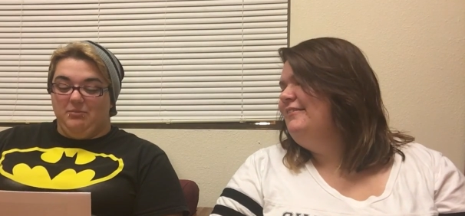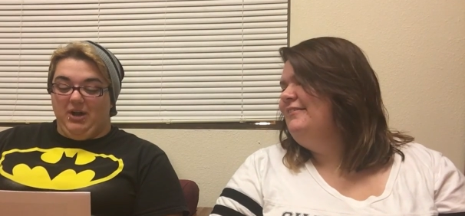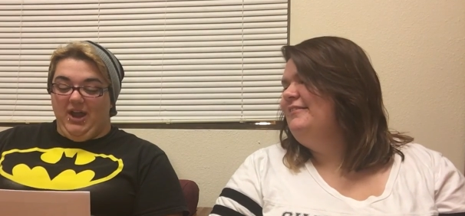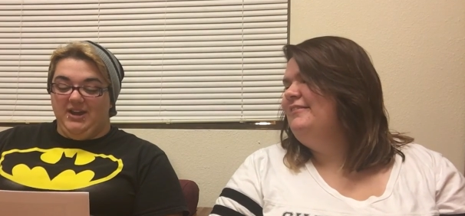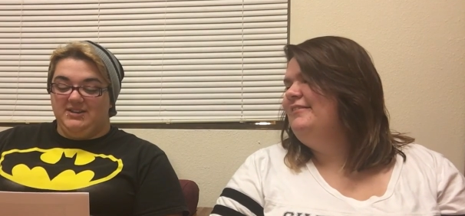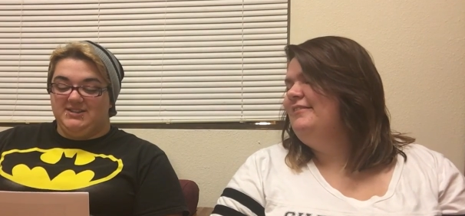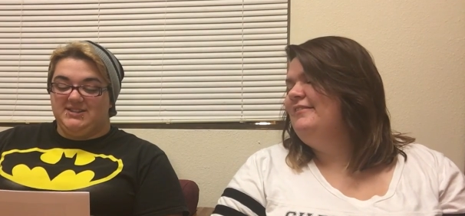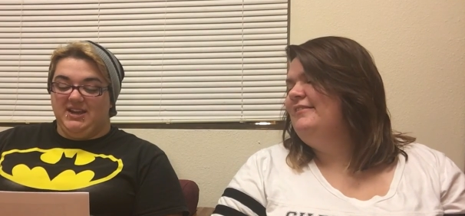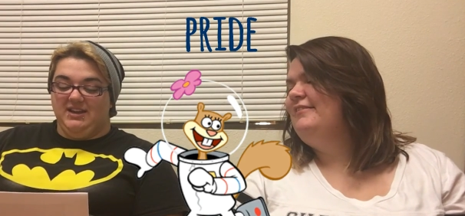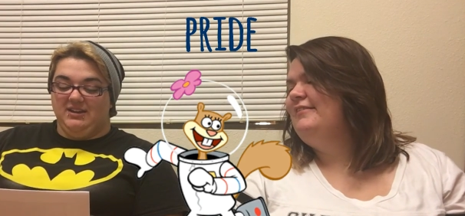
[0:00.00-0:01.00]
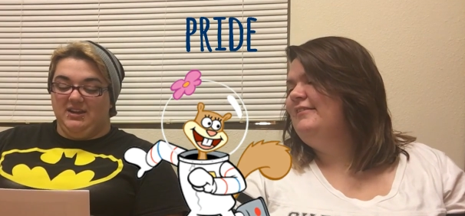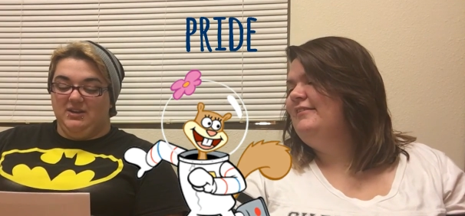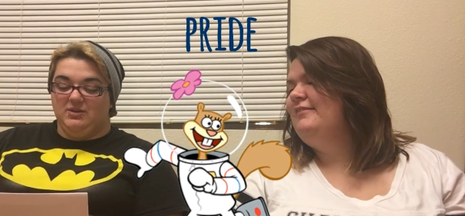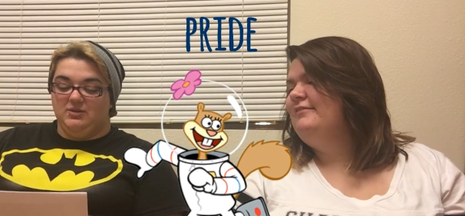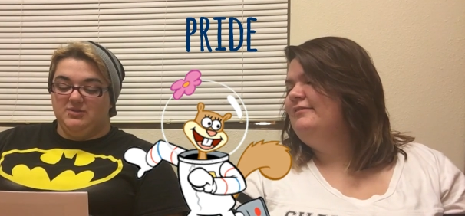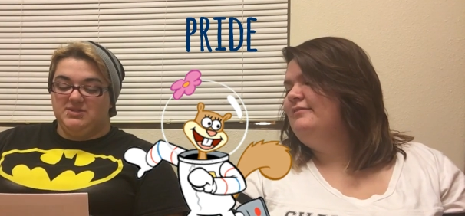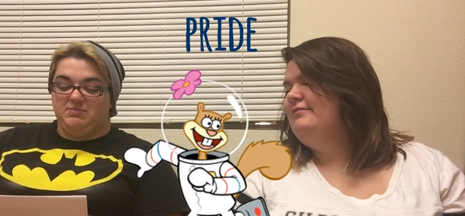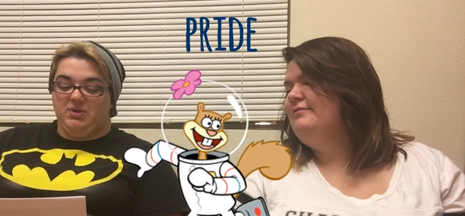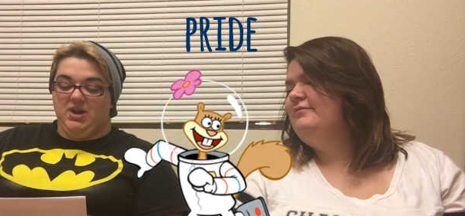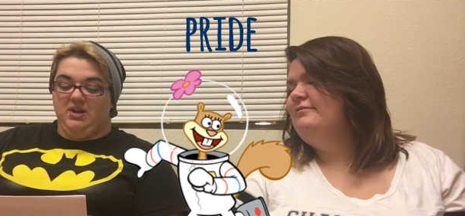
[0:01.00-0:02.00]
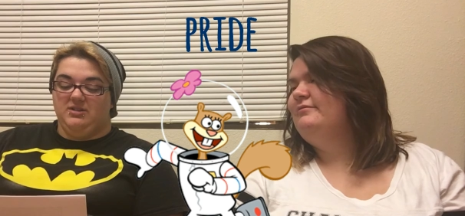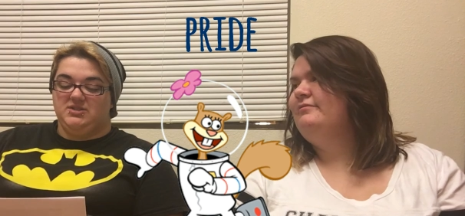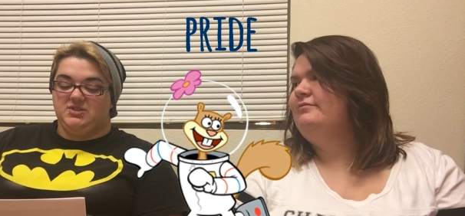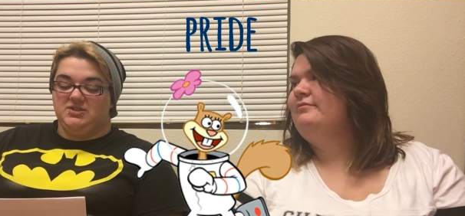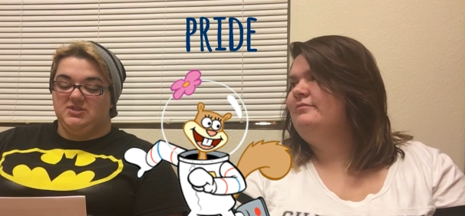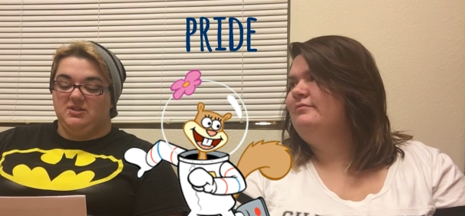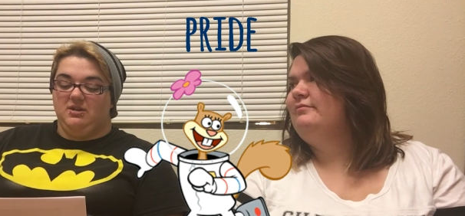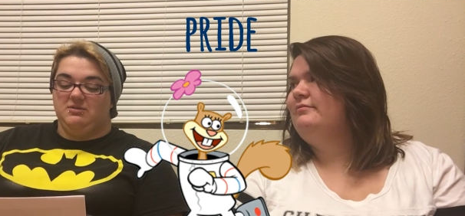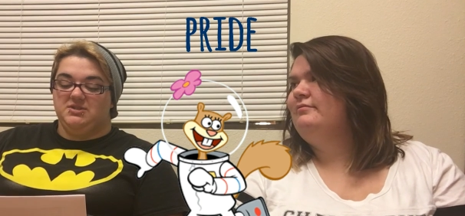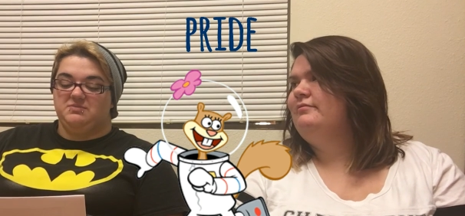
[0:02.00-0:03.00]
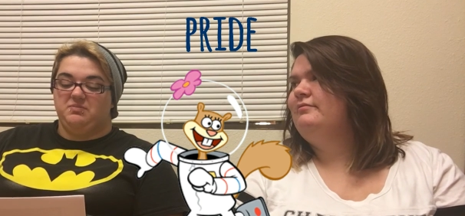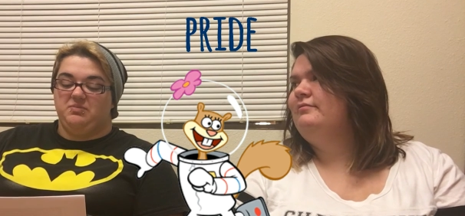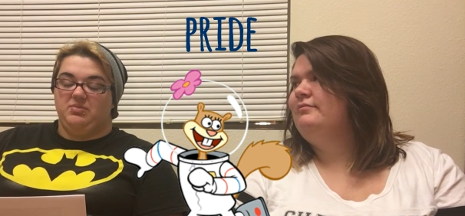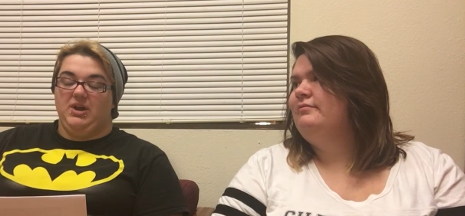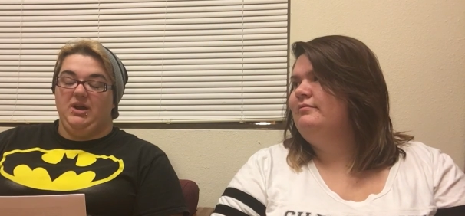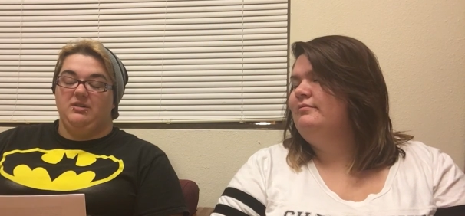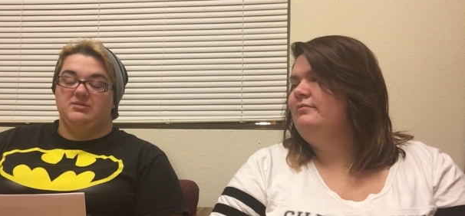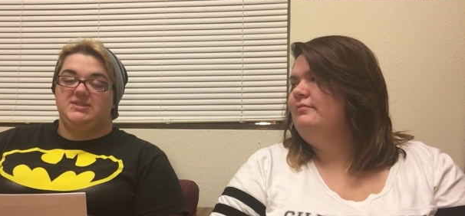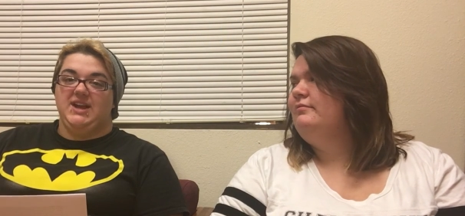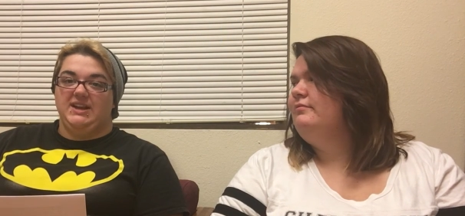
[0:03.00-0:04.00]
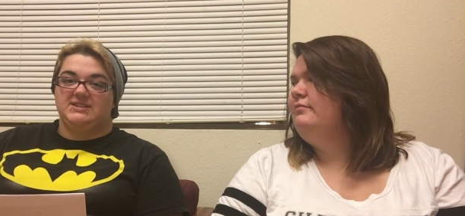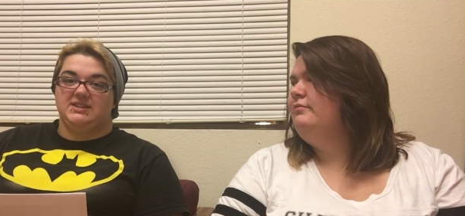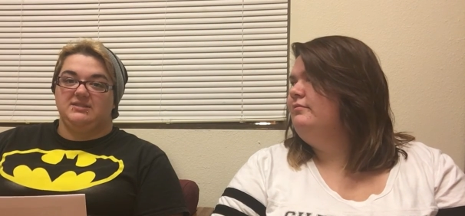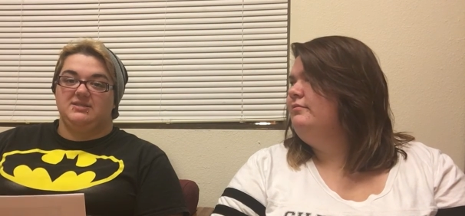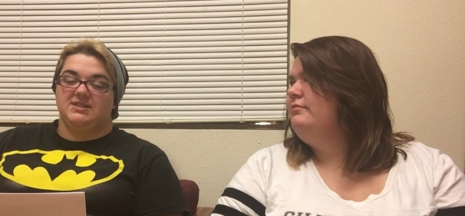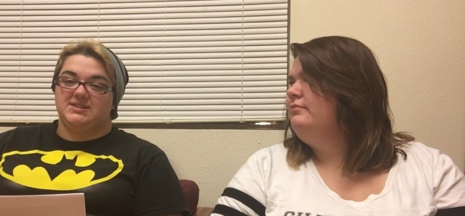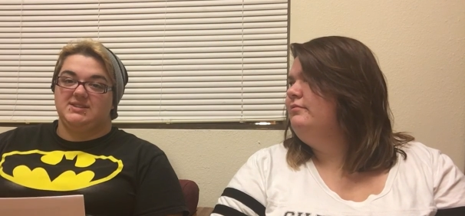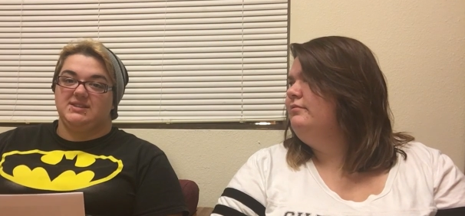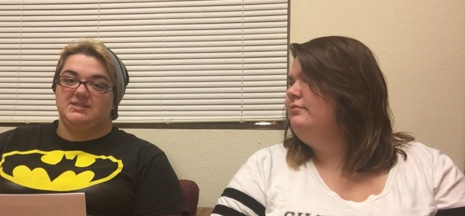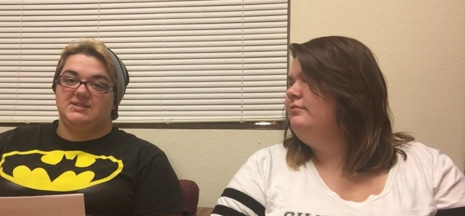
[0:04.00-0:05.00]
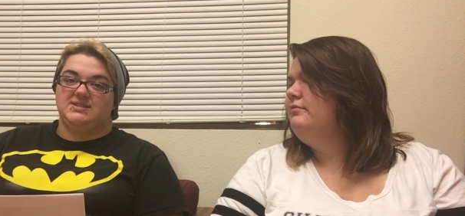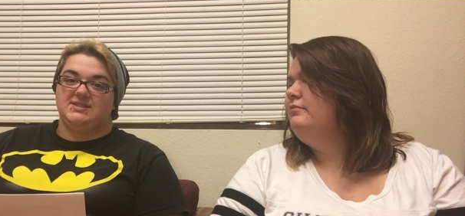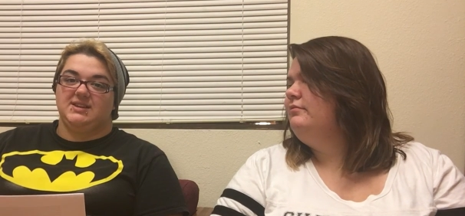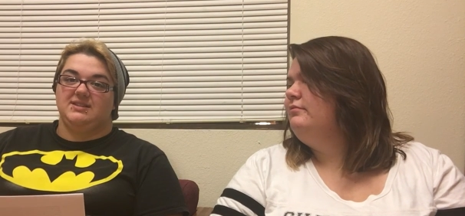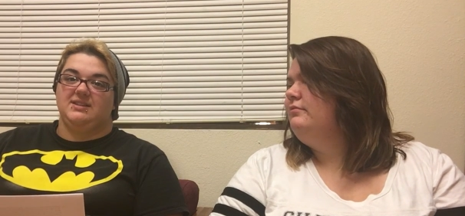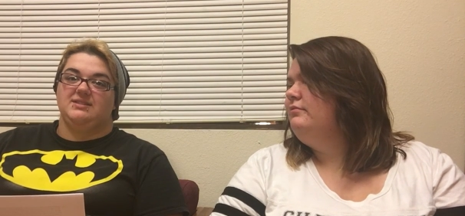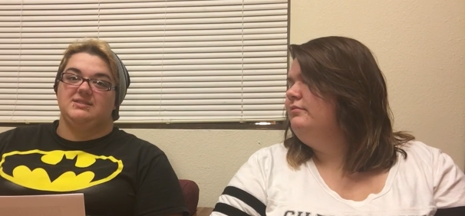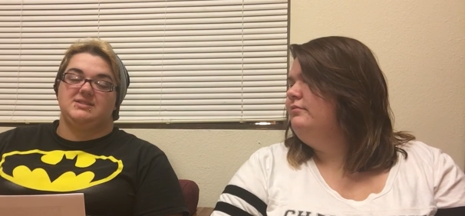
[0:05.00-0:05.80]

Speaker 1: Pride is Sandy, who's proud. She's always proud Texan, because it's said in the